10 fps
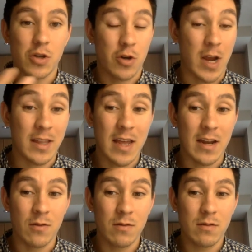check
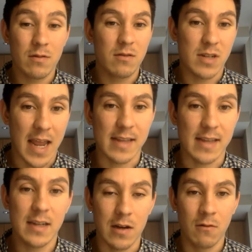that out,
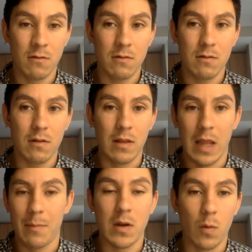test it out,
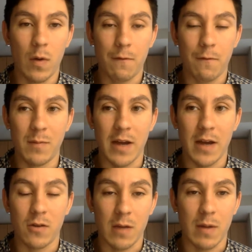let me know what
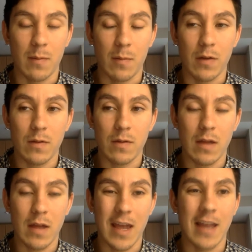feedback you come up with.
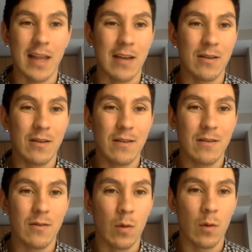And then
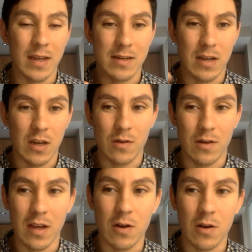we continue
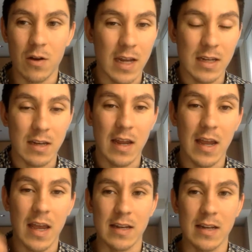to iterate and
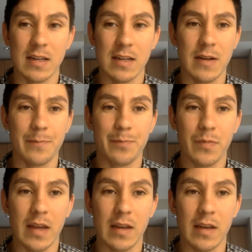and uh,
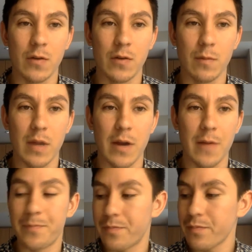and go from
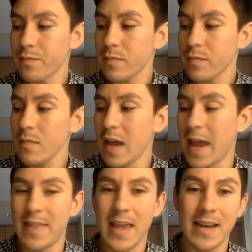there.
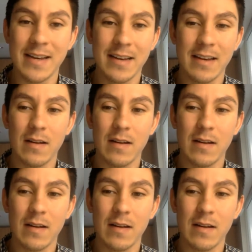And then